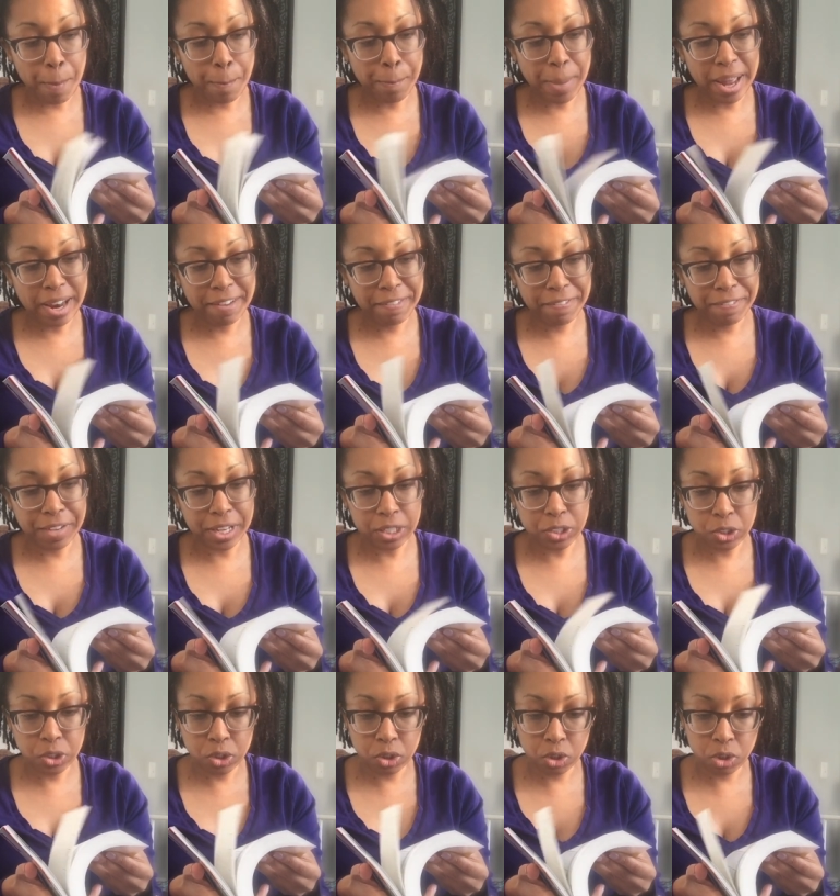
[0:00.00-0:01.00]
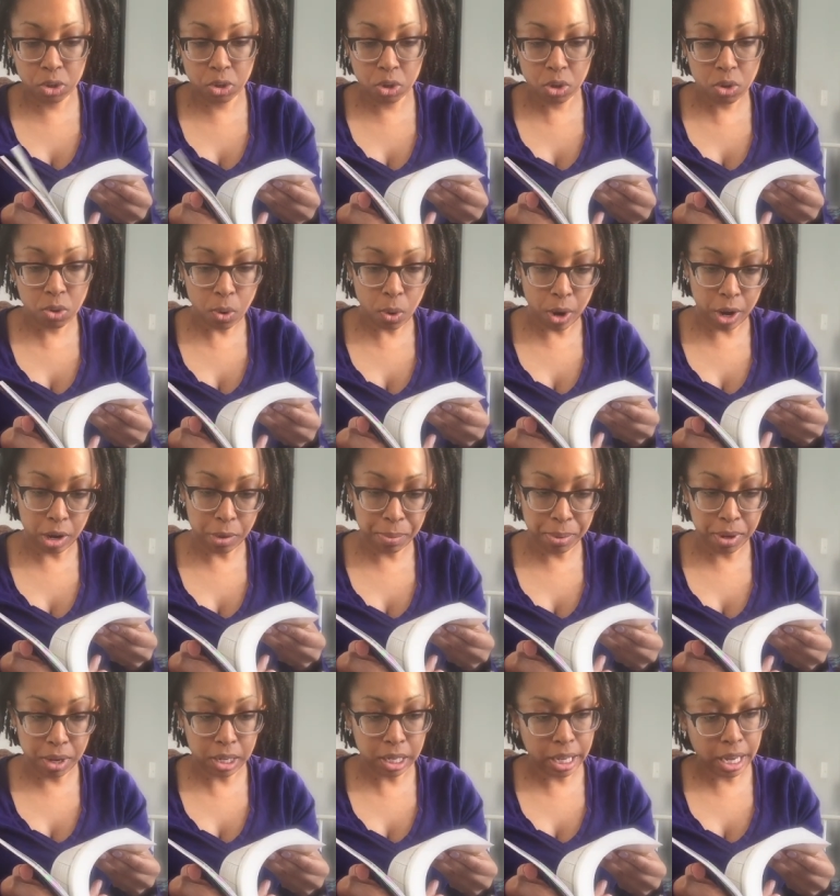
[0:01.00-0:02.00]
benefits to oil
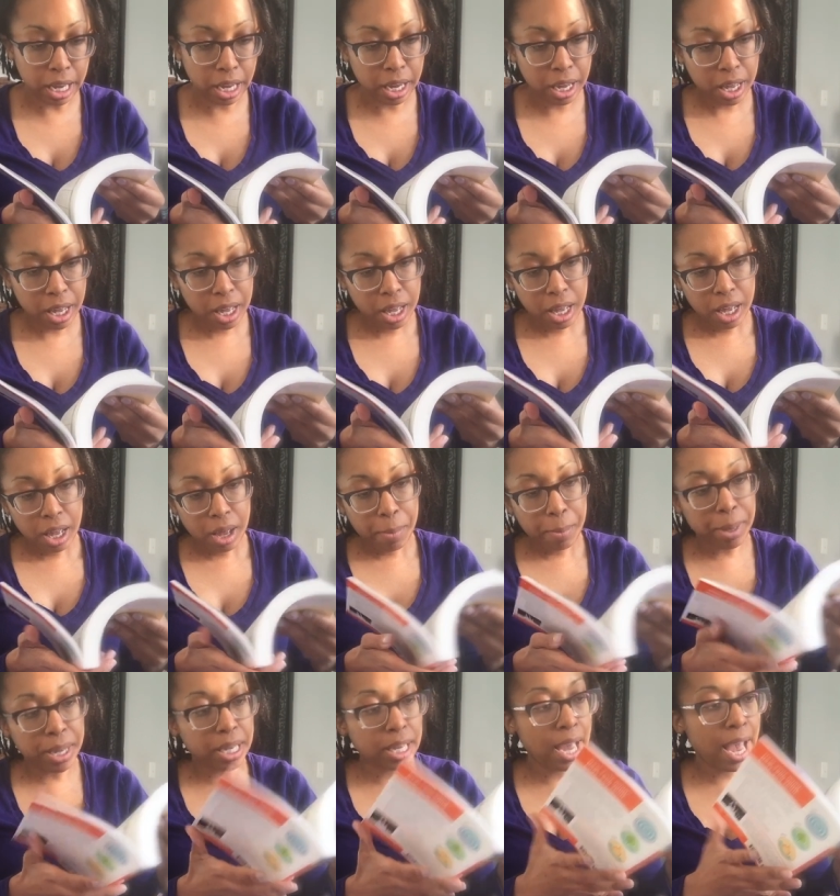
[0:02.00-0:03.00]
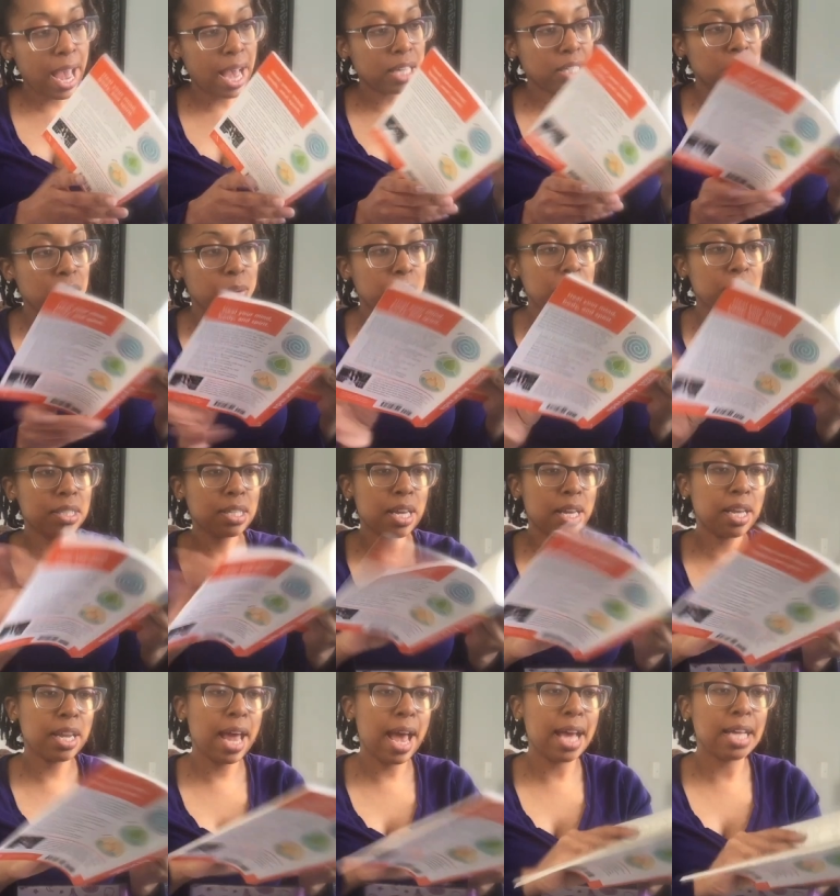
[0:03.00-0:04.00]
pulling. But yeah, so it looks
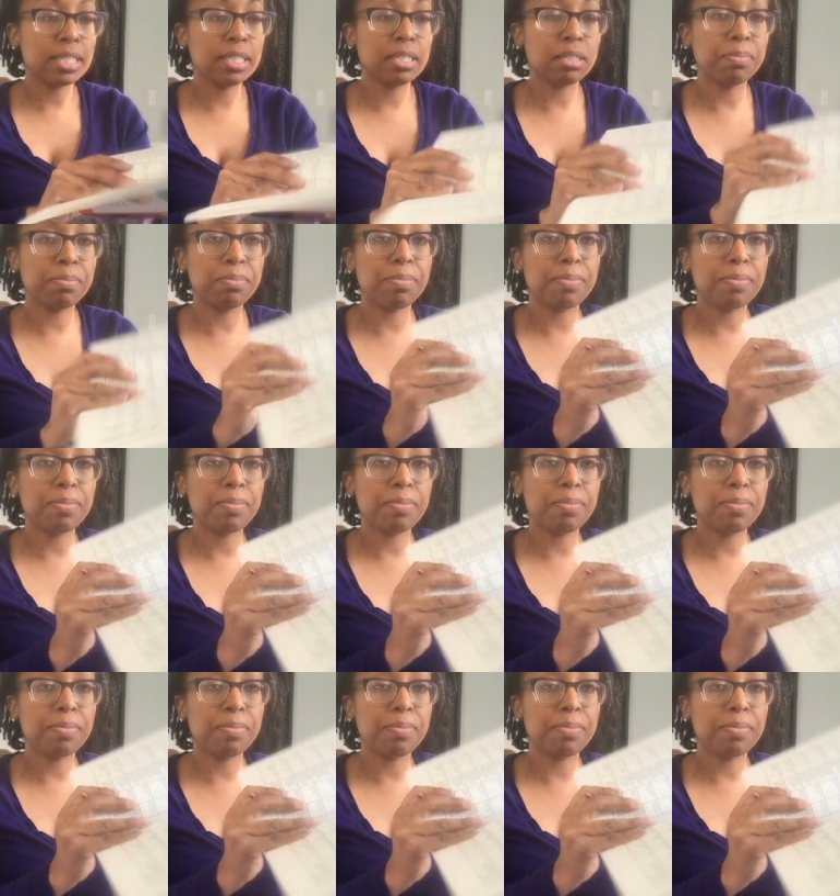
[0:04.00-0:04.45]
like it has some